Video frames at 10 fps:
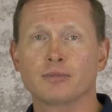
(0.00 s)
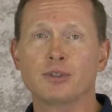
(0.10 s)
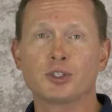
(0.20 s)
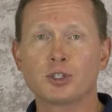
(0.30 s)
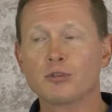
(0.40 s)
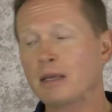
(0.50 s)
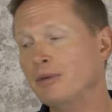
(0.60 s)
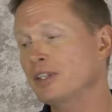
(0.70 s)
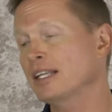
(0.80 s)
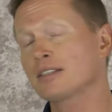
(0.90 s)
I mean, sure,
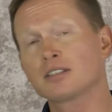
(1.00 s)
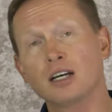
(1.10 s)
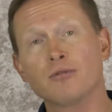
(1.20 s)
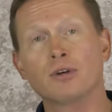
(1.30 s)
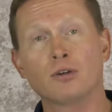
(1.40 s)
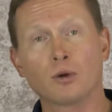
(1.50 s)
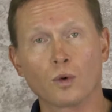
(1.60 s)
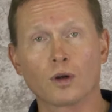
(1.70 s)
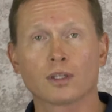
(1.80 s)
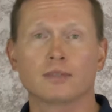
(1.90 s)
maybe the desktop phone at
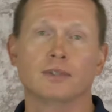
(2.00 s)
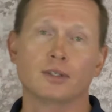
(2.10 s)
work